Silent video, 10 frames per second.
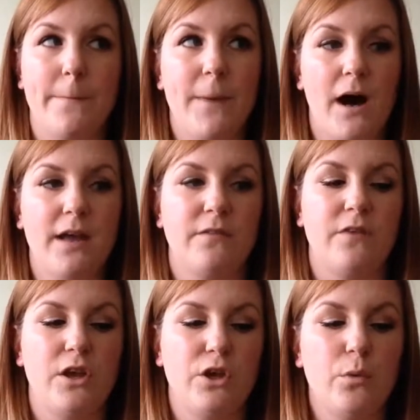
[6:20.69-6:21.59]
But if
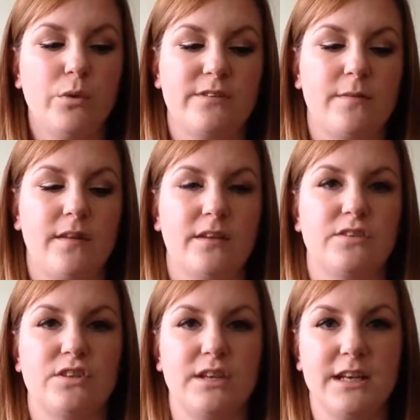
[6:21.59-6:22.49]
you want something that's
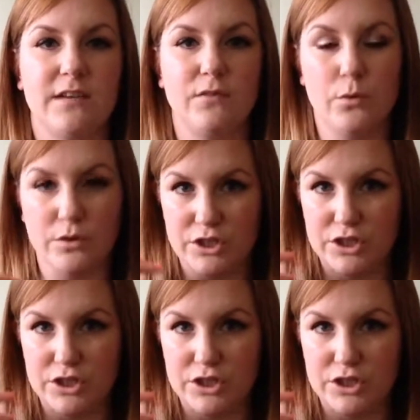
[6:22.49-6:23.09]
just going to give your